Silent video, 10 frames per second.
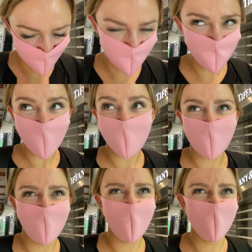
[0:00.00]
I'm back
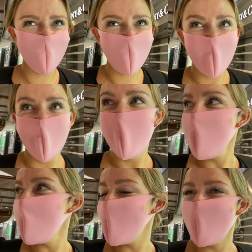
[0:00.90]
here.
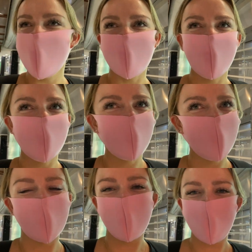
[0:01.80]
Me and Hong
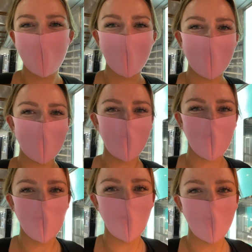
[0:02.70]
Kong airport last time
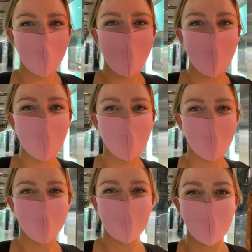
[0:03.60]
was 14 hours,
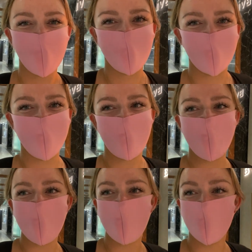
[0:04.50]
this time is
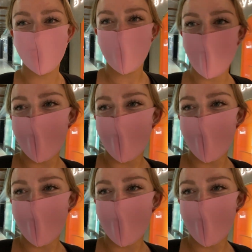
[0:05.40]
16 hours.